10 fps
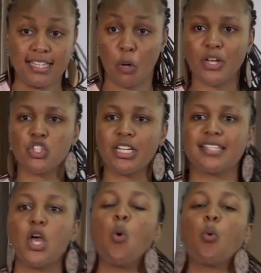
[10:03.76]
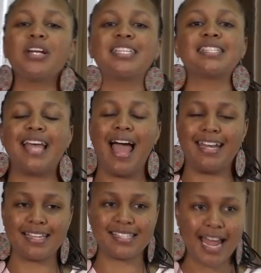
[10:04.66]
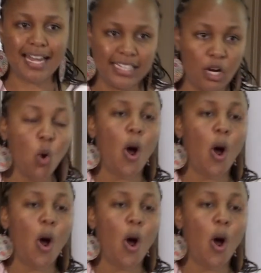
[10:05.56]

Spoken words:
question is, what is the understanding?